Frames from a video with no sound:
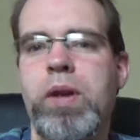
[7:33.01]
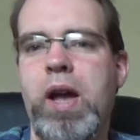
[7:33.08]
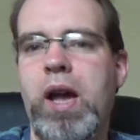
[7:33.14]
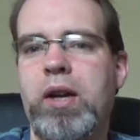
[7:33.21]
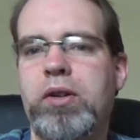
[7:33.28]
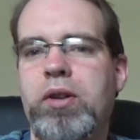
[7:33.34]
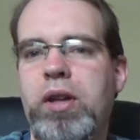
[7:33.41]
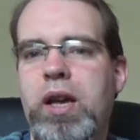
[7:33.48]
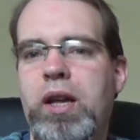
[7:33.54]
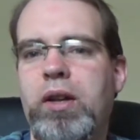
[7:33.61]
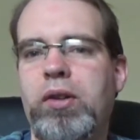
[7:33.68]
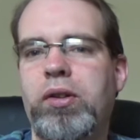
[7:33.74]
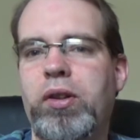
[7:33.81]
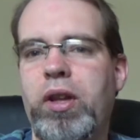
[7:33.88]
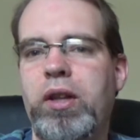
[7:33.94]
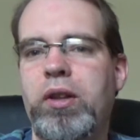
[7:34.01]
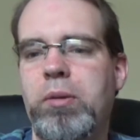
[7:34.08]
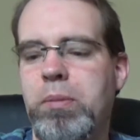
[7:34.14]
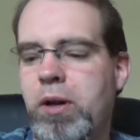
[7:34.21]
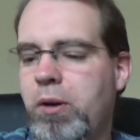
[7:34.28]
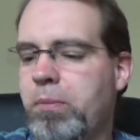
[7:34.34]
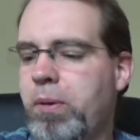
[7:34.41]
actually had a
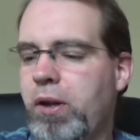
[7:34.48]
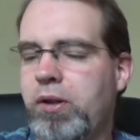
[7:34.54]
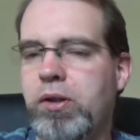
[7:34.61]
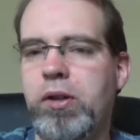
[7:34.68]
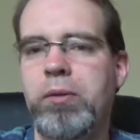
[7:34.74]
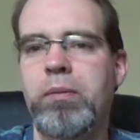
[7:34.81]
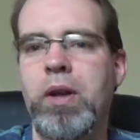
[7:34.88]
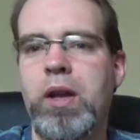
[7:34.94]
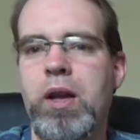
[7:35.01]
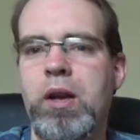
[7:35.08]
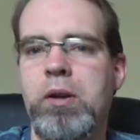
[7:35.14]
slightly better picture.